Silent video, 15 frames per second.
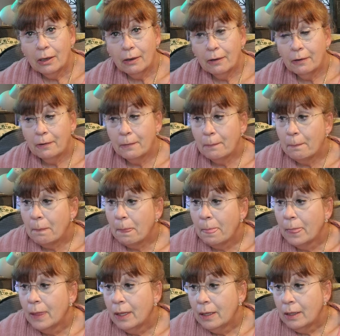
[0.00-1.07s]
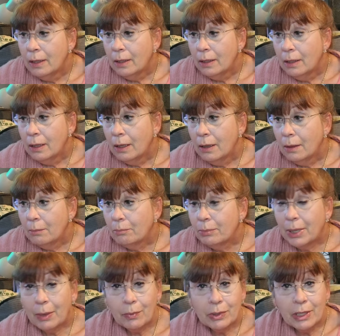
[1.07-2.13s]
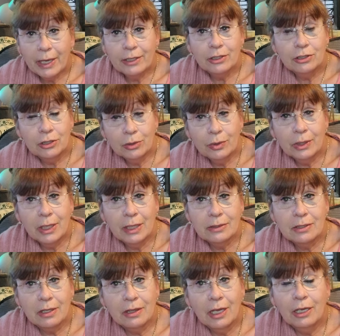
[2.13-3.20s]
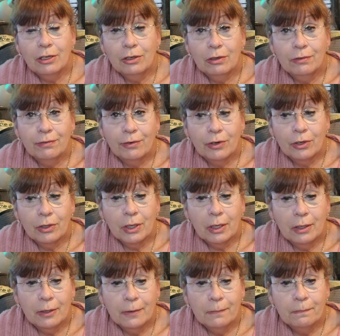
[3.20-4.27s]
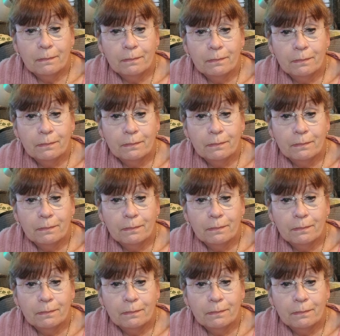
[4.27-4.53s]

but I would like to do it as a thank you for